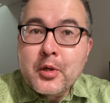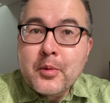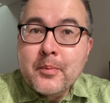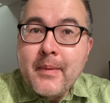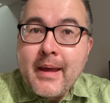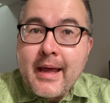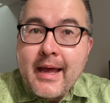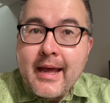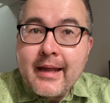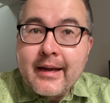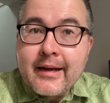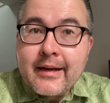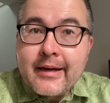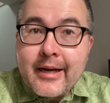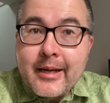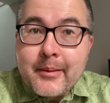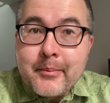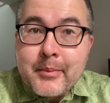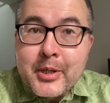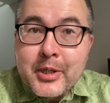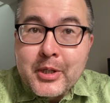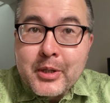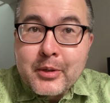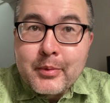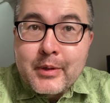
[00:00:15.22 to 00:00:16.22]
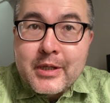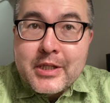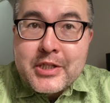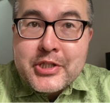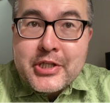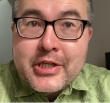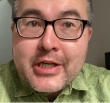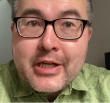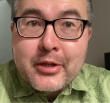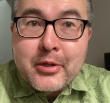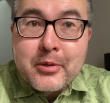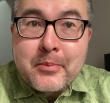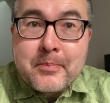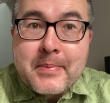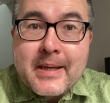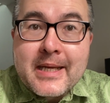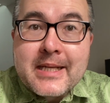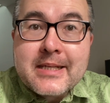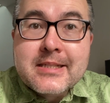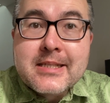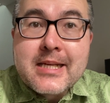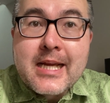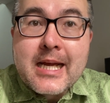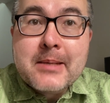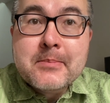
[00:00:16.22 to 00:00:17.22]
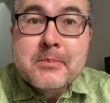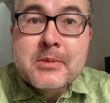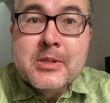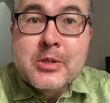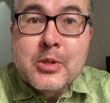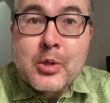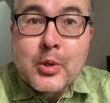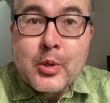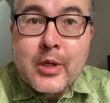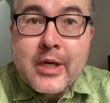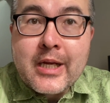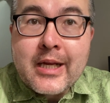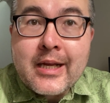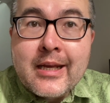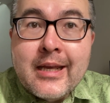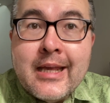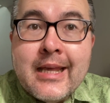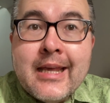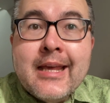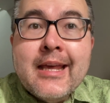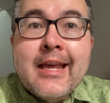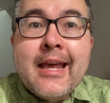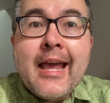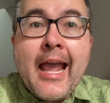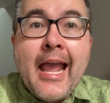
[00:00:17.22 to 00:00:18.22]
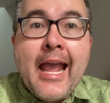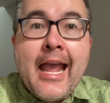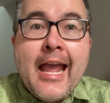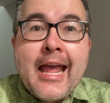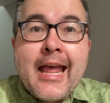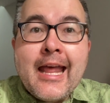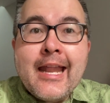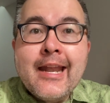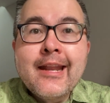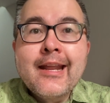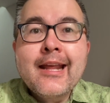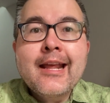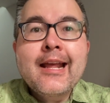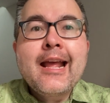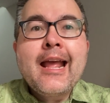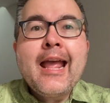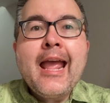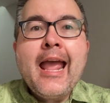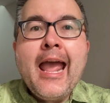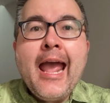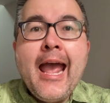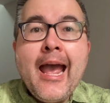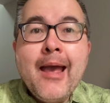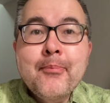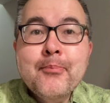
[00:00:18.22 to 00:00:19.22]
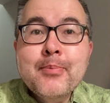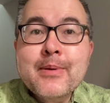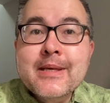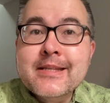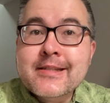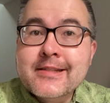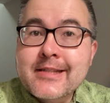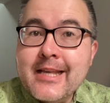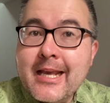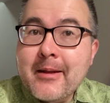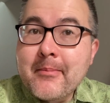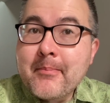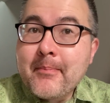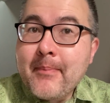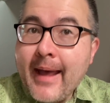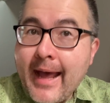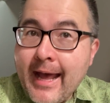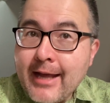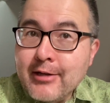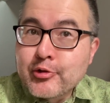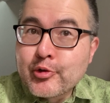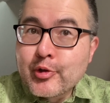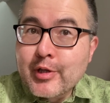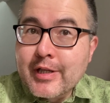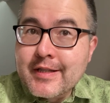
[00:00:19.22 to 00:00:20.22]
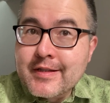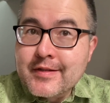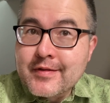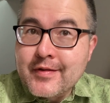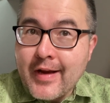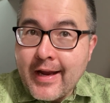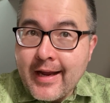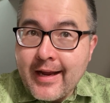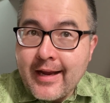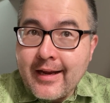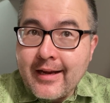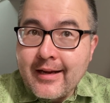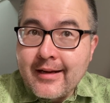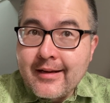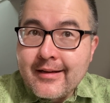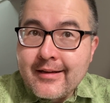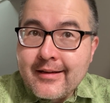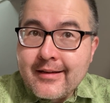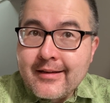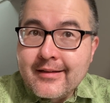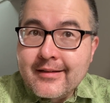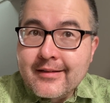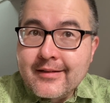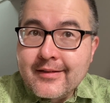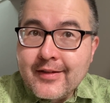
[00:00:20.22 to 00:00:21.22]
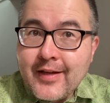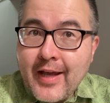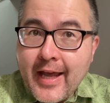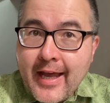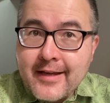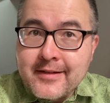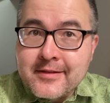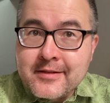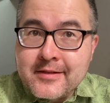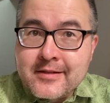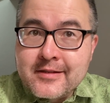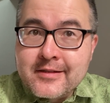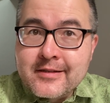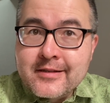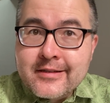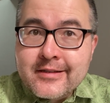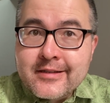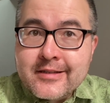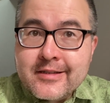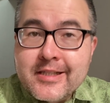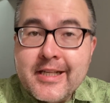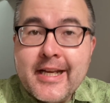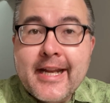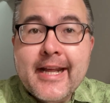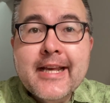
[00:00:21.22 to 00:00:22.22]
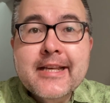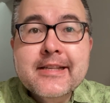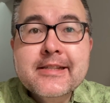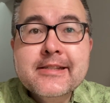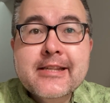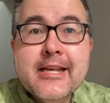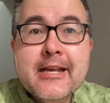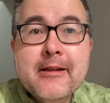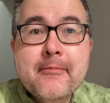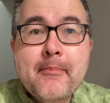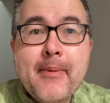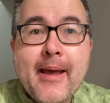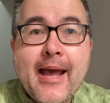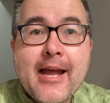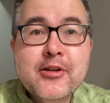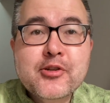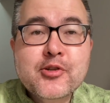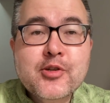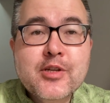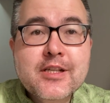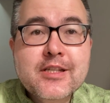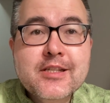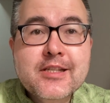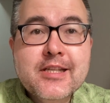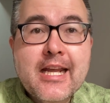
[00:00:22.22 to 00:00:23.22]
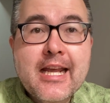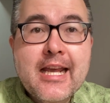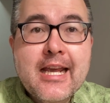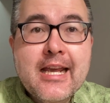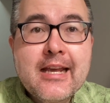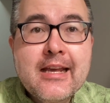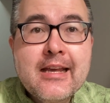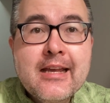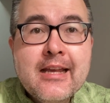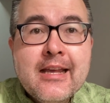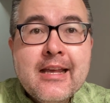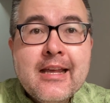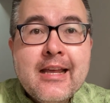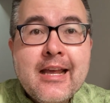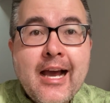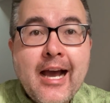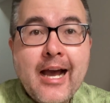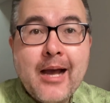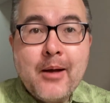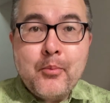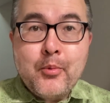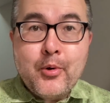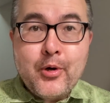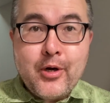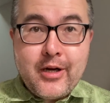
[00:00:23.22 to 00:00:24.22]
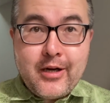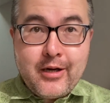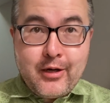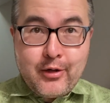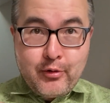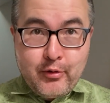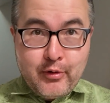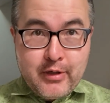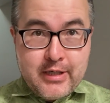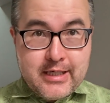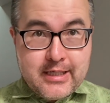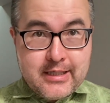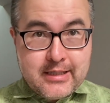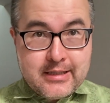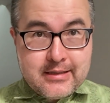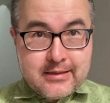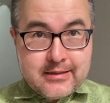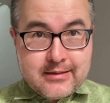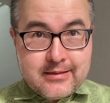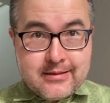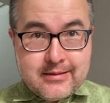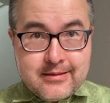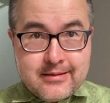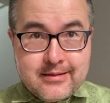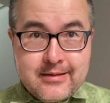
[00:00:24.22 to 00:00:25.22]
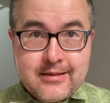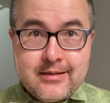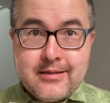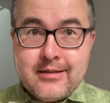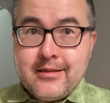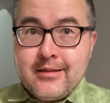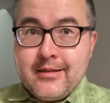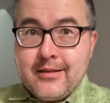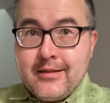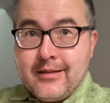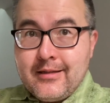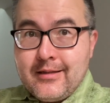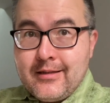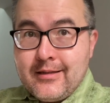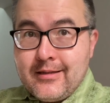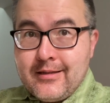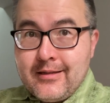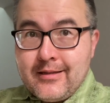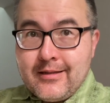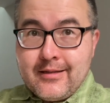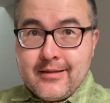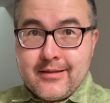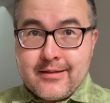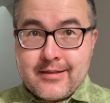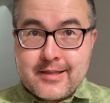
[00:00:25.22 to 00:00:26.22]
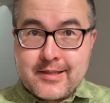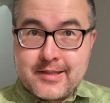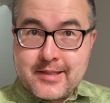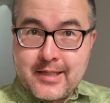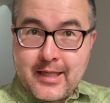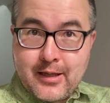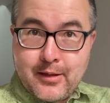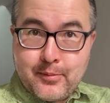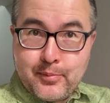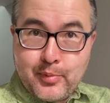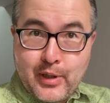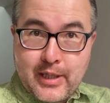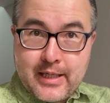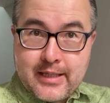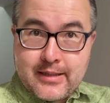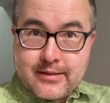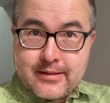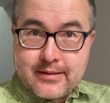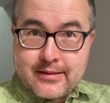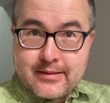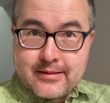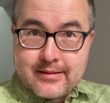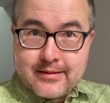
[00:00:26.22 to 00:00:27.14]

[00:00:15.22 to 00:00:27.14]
Matt, and I'm here to read you another bedtime story. And happy St. Patrick's Day. Yes, today is St. Patrick's Day. I'm wearing green to celebrate.